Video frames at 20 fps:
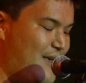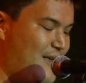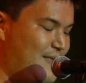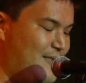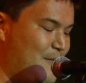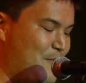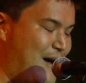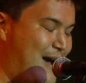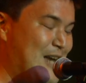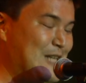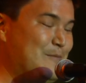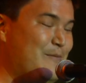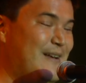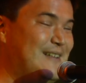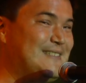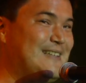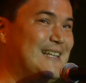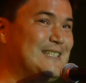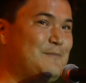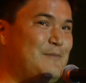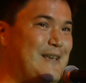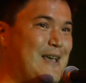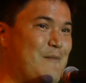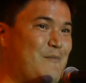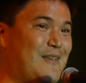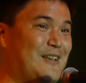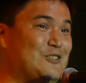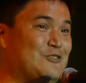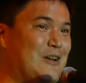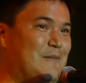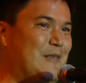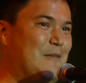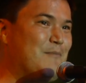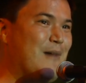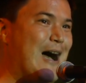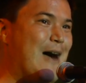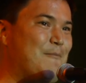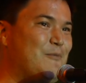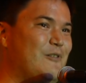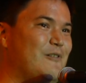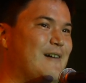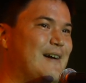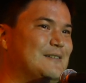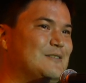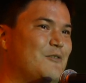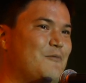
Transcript: the Myers Briggs test became extremely popular as